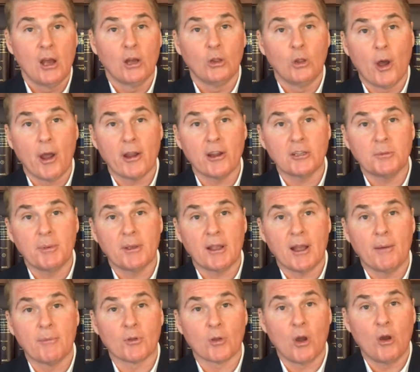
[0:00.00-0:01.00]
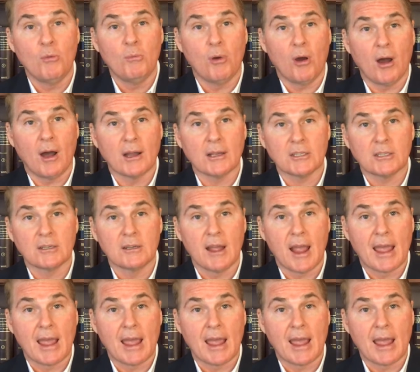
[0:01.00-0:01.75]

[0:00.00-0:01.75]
Lawyers become their own boss,